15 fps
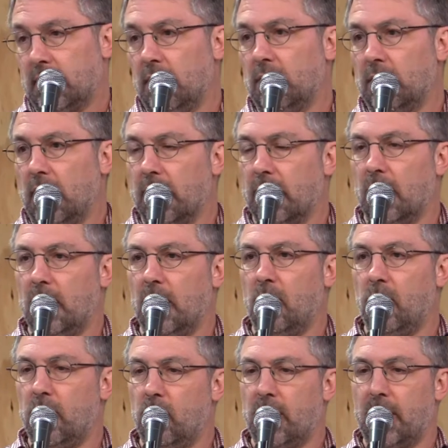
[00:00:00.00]
I
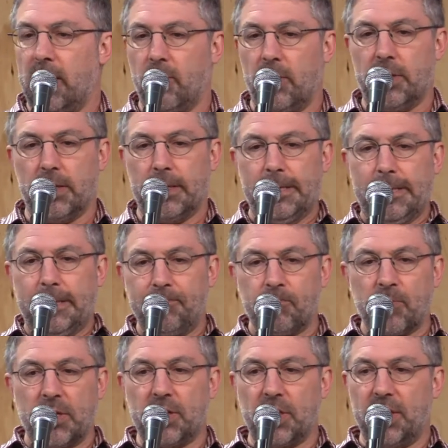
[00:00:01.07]
wouldn't want anyone to
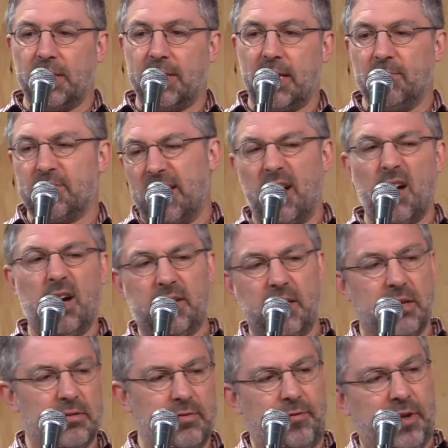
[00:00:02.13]
think that I'm
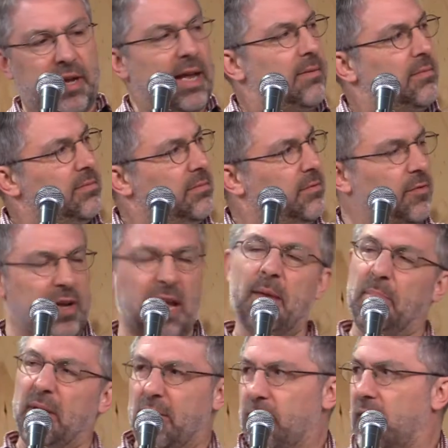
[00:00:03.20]
saying, forget
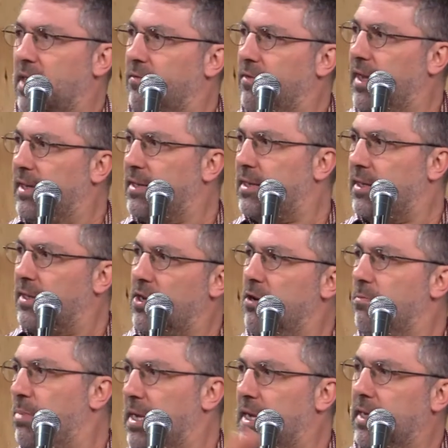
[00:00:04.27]
being relevant and
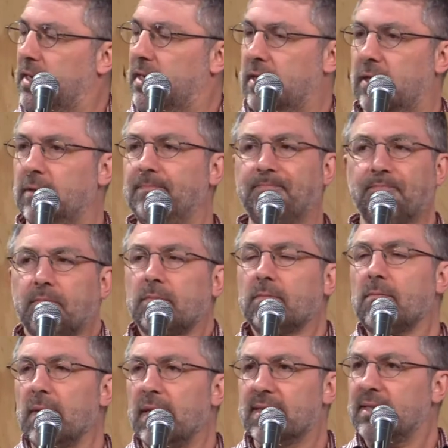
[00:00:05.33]
don't be,
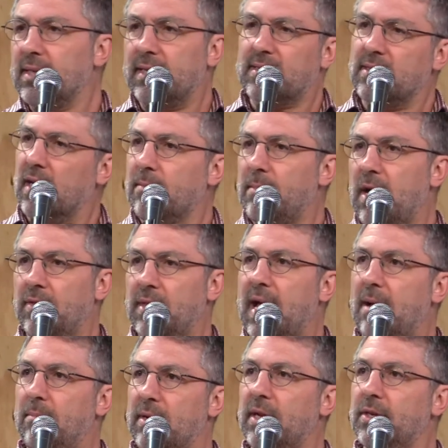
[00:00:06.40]
it's not about
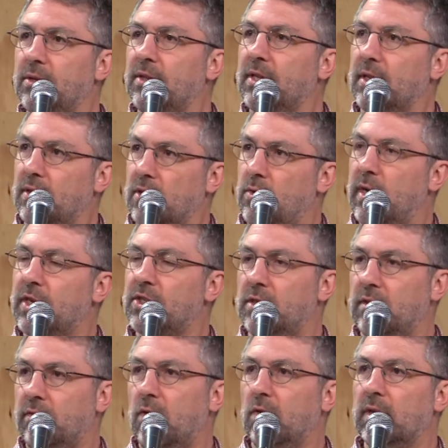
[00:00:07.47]
that. But I do think the question
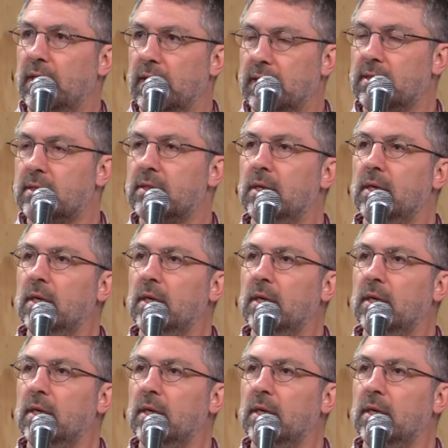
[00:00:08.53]
of holiness